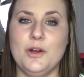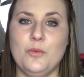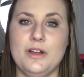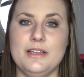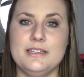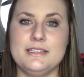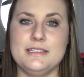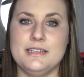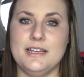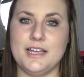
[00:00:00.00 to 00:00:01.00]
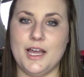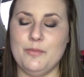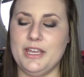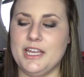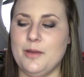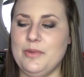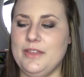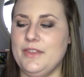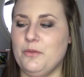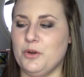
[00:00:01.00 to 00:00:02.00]
was coming up,
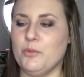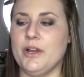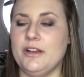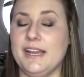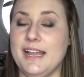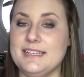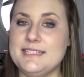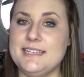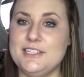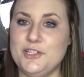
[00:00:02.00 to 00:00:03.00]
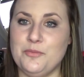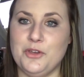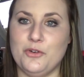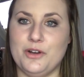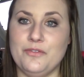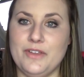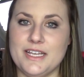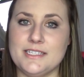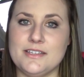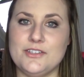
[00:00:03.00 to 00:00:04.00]
and they were wearing Essie's Demure Vix.